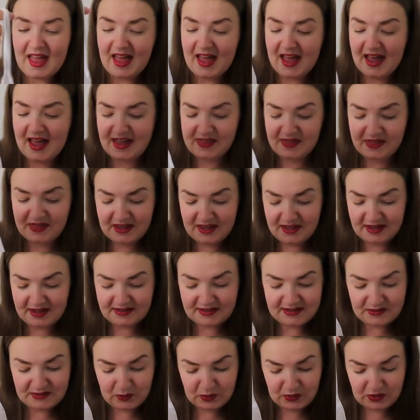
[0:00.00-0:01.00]
and
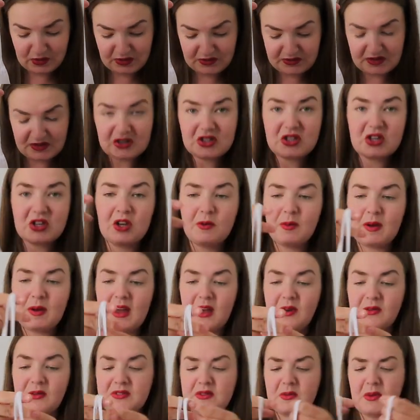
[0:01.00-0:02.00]
this was
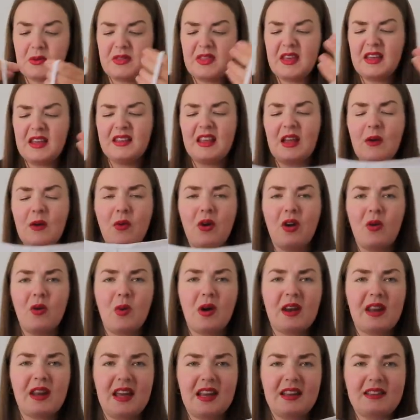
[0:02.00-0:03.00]
£2. So I think they were
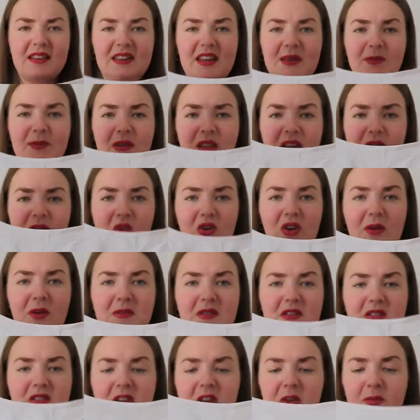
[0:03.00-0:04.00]
£1.80, but they've gone
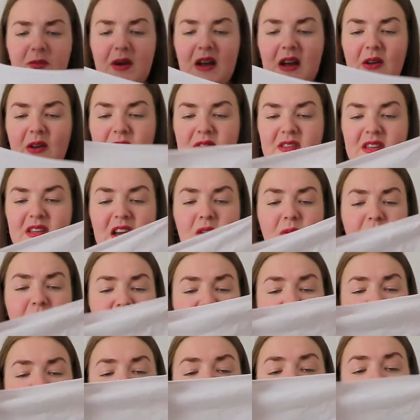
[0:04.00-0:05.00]
up to £2 now,
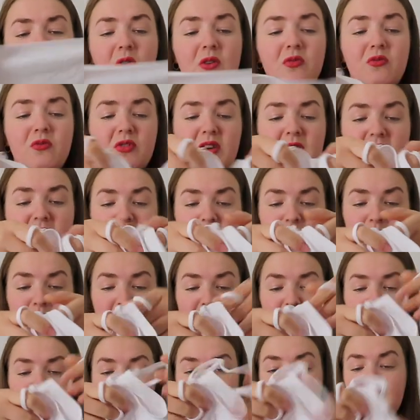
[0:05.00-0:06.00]
which is still a really good
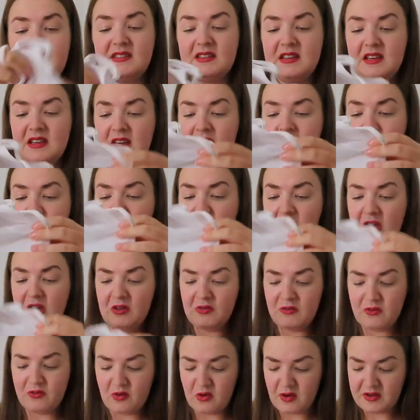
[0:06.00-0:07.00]
price
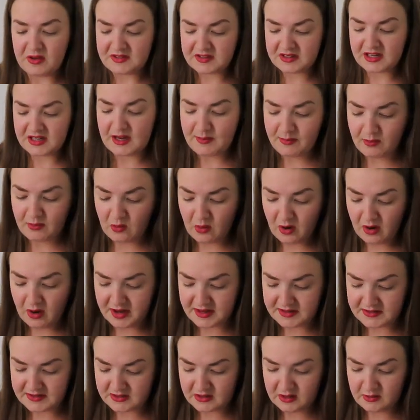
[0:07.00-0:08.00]
for a staple
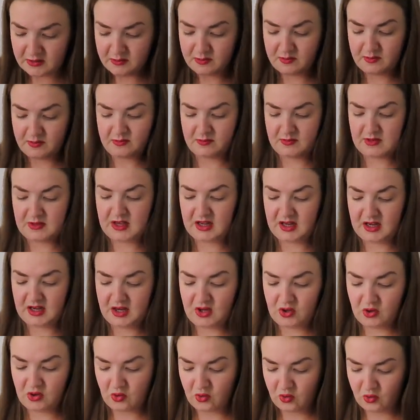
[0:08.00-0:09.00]
item
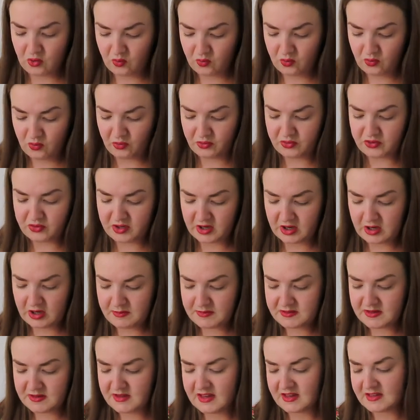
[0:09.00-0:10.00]
in your
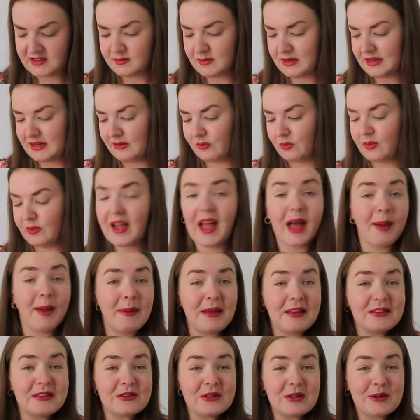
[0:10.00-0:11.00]
wardrobe. So that's my little
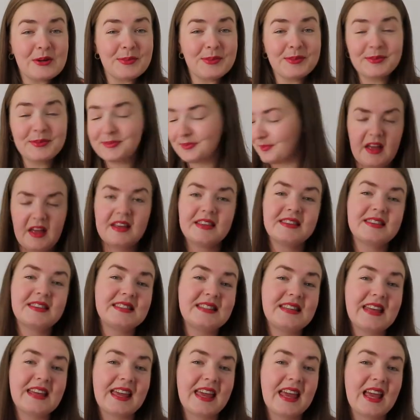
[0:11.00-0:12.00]
cami top.
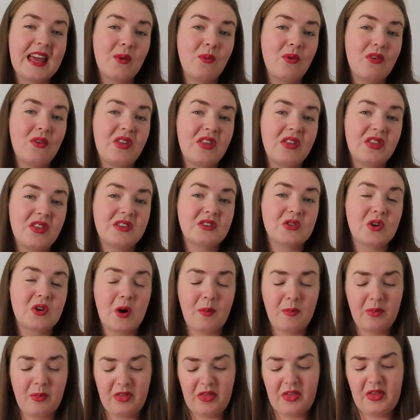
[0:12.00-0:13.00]
Sticking with the
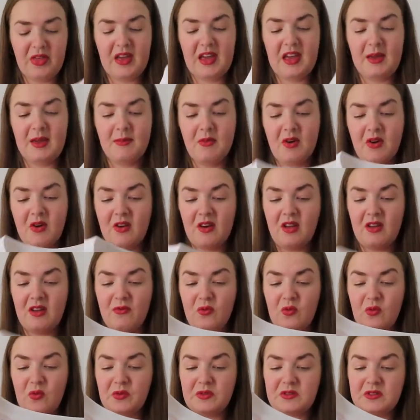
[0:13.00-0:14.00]
top theme,
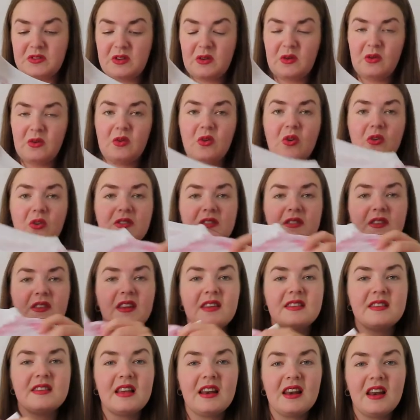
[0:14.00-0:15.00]
I've also got
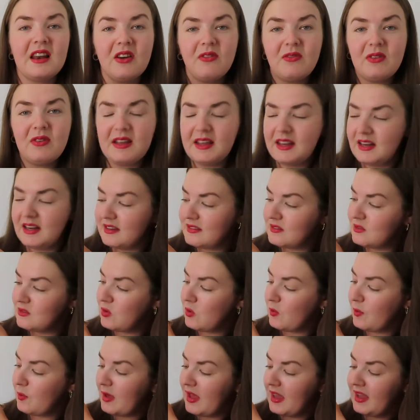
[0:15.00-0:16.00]
this lovely
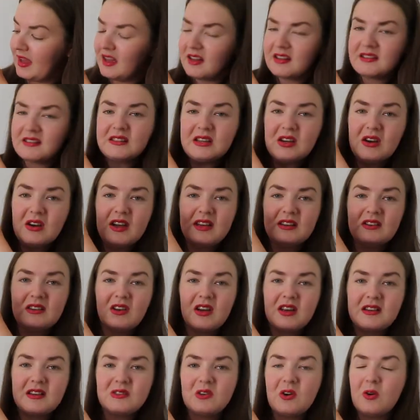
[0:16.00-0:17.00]
little pink
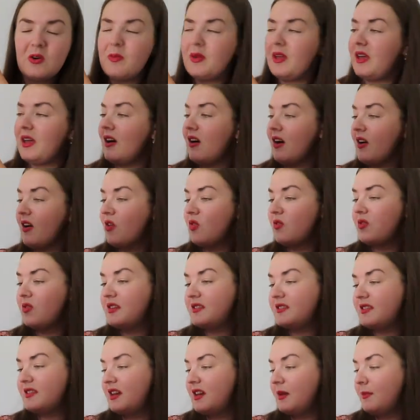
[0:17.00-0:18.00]
tie-dye top here. I got
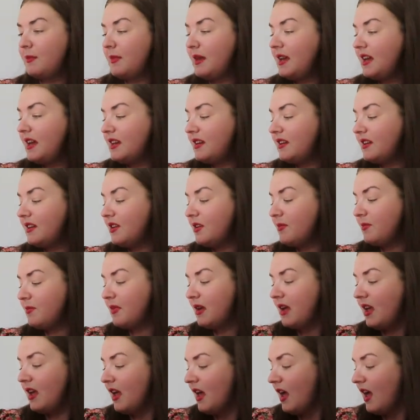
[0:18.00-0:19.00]
this in a
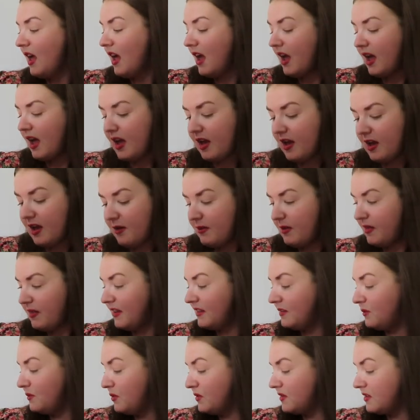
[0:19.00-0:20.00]
medium.
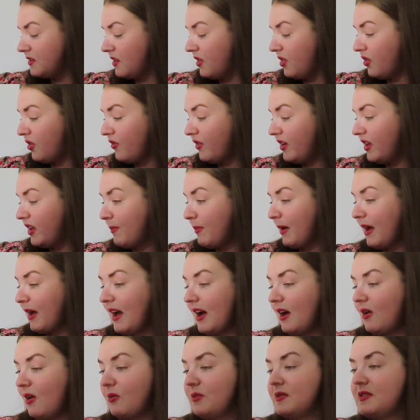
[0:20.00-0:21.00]
This was
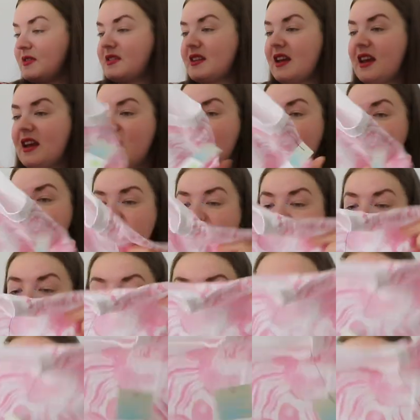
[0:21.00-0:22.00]
£3, and I just
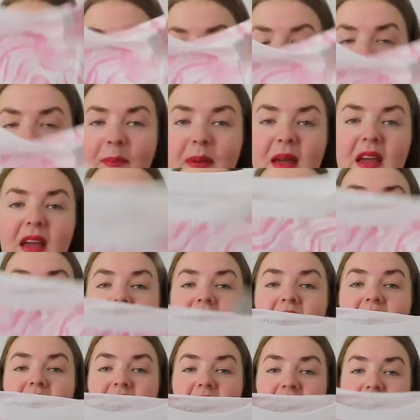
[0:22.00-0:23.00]
think that pink
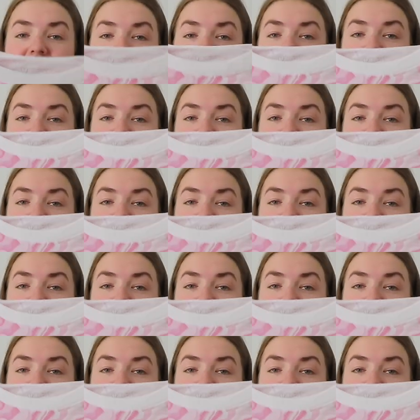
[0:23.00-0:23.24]
colour